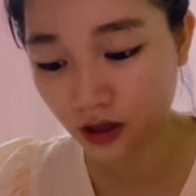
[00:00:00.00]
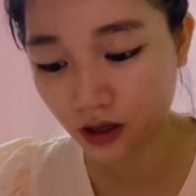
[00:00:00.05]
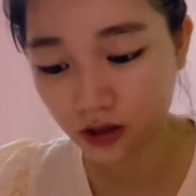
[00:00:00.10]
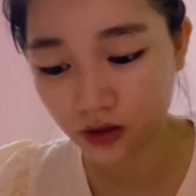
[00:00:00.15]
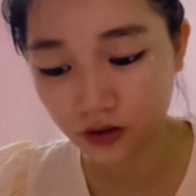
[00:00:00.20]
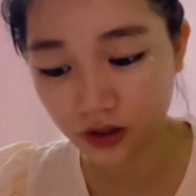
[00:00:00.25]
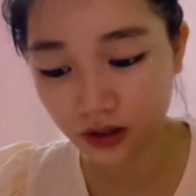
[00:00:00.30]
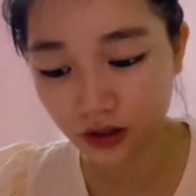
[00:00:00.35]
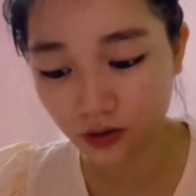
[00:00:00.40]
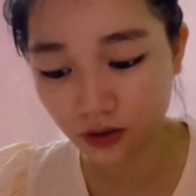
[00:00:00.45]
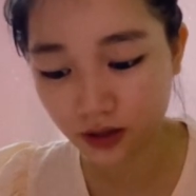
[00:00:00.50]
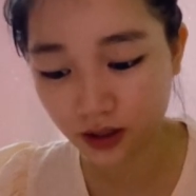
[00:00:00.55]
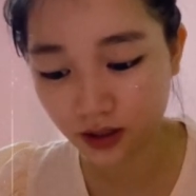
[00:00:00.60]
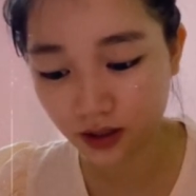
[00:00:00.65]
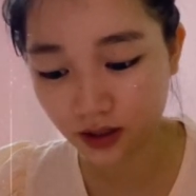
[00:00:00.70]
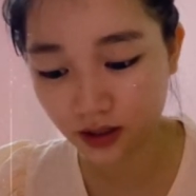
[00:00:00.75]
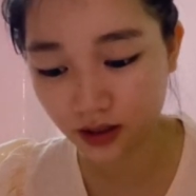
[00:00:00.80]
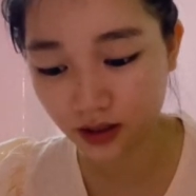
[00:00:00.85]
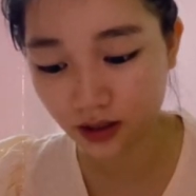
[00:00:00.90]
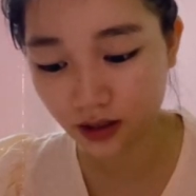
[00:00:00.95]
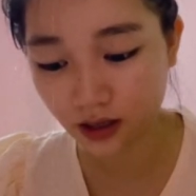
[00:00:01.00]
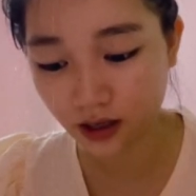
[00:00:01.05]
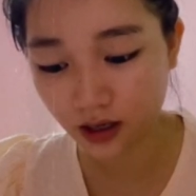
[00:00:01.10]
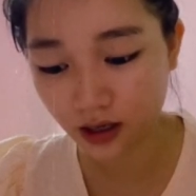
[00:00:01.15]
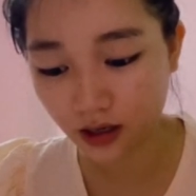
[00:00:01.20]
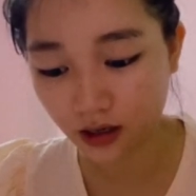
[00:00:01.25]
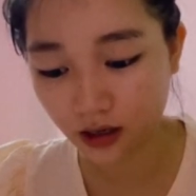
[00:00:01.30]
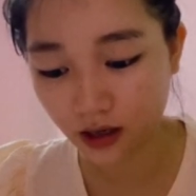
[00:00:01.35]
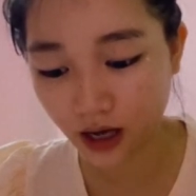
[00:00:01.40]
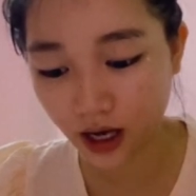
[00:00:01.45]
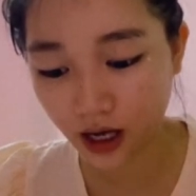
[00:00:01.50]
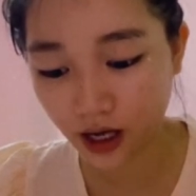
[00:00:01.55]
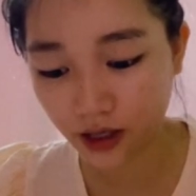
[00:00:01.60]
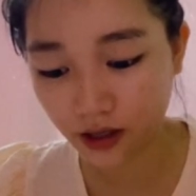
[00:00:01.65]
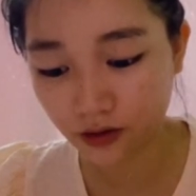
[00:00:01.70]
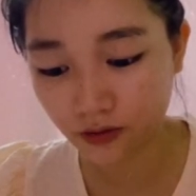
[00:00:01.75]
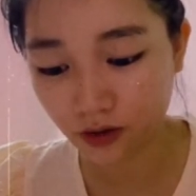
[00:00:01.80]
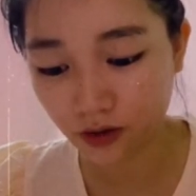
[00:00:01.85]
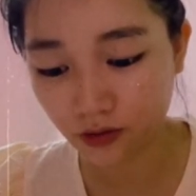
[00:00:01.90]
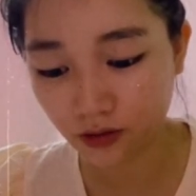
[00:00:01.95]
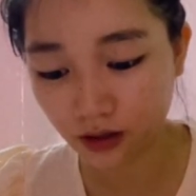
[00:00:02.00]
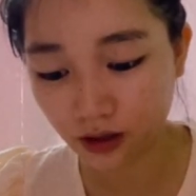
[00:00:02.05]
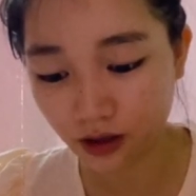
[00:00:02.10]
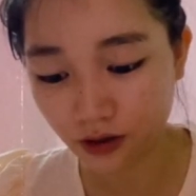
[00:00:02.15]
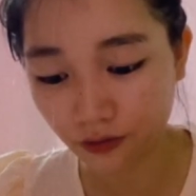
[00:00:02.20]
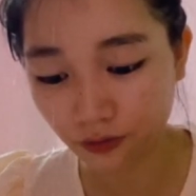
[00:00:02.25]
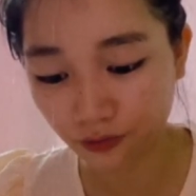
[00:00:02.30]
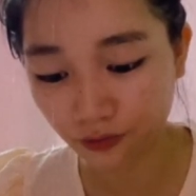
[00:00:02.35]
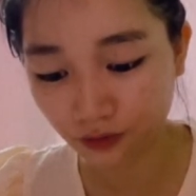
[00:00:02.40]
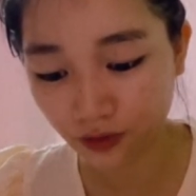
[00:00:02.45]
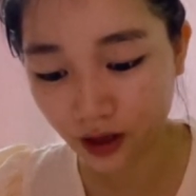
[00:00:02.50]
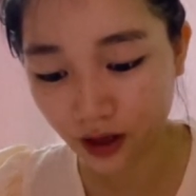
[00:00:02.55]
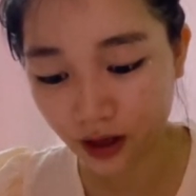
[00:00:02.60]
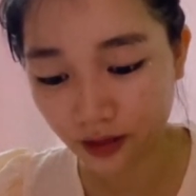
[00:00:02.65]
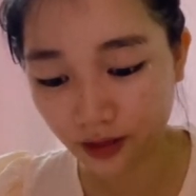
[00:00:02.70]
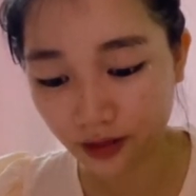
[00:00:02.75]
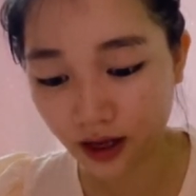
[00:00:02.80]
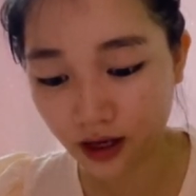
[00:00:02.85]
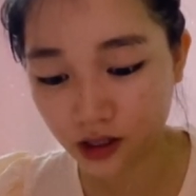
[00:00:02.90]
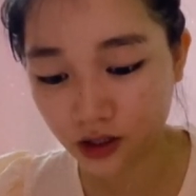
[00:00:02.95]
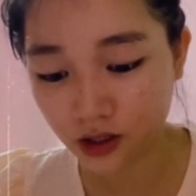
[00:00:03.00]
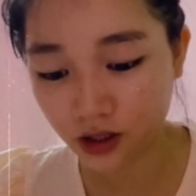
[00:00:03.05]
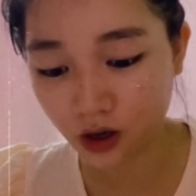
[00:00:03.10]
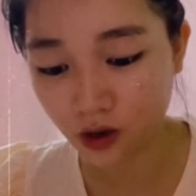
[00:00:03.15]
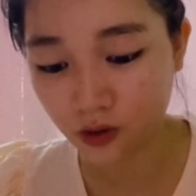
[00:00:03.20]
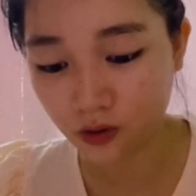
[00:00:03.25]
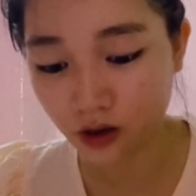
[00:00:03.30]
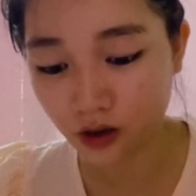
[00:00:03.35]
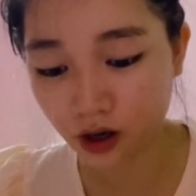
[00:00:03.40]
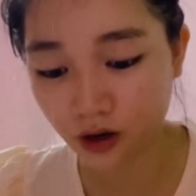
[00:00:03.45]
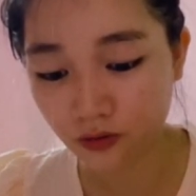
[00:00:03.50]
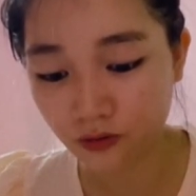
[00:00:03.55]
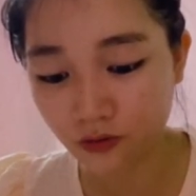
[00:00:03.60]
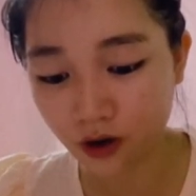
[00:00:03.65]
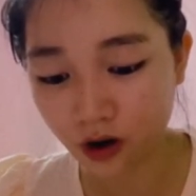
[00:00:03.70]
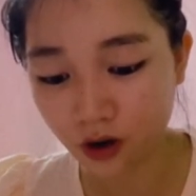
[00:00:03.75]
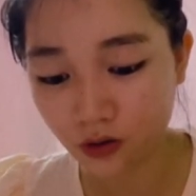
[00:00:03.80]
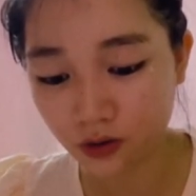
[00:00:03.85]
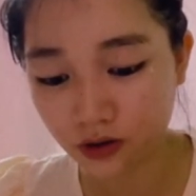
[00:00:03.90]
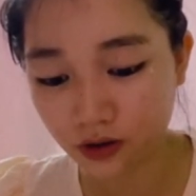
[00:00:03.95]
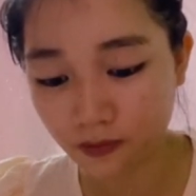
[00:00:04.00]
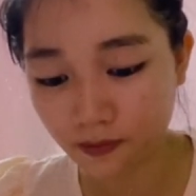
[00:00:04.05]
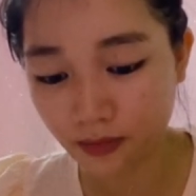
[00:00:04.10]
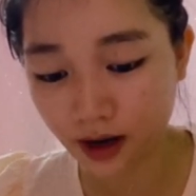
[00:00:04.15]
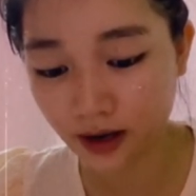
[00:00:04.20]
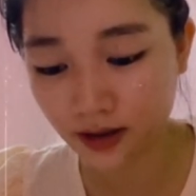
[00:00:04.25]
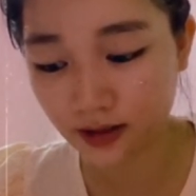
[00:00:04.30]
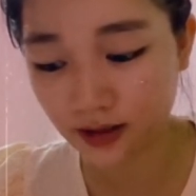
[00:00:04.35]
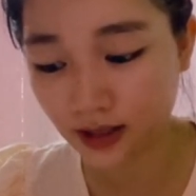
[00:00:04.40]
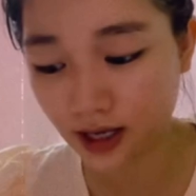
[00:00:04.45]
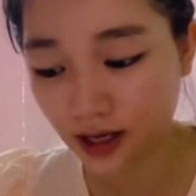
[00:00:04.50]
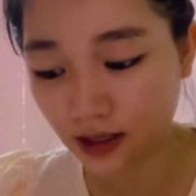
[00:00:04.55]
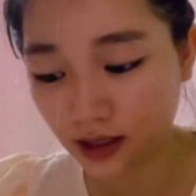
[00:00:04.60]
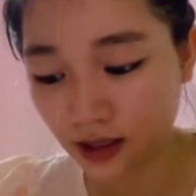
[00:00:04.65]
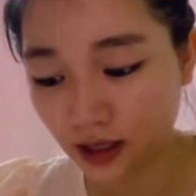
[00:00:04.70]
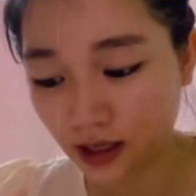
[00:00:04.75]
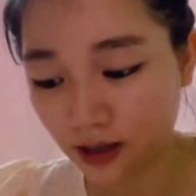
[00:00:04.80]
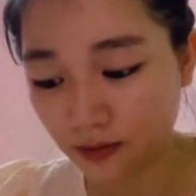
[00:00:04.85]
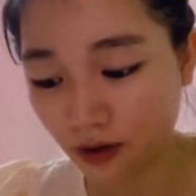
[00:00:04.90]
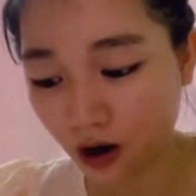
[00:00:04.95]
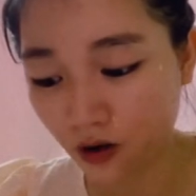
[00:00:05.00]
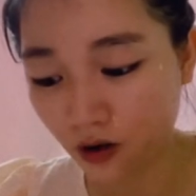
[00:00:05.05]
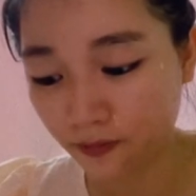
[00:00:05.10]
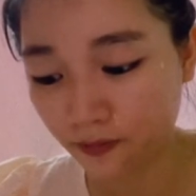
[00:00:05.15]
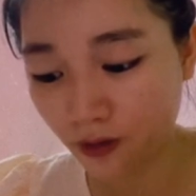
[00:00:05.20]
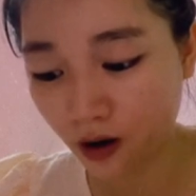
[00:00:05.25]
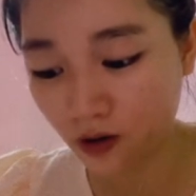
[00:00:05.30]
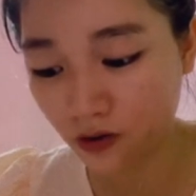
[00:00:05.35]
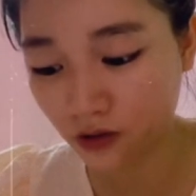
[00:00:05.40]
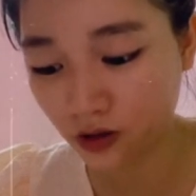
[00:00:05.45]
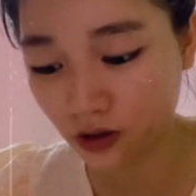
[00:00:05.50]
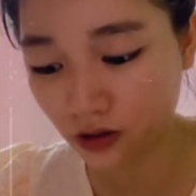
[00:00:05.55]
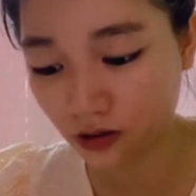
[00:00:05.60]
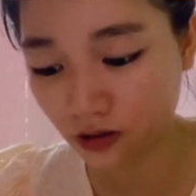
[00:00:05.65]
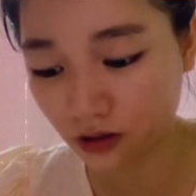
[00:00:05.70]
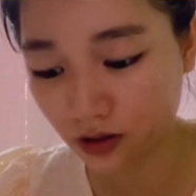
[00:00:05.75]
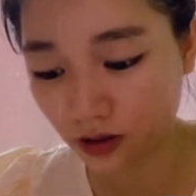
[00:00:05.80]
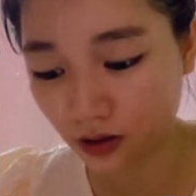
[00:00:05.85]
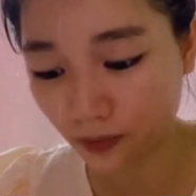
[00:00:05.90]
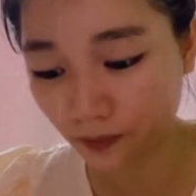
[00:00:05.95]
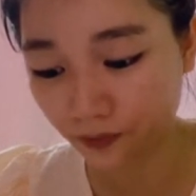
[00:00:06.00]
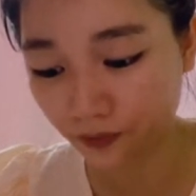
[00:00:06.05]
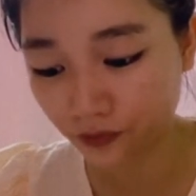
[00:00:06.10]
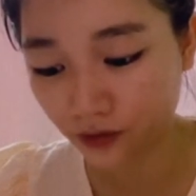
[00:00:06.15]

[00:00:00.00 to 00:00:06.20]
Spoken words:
she noticed a hieroglyph that showed a row of men standing in odd postures.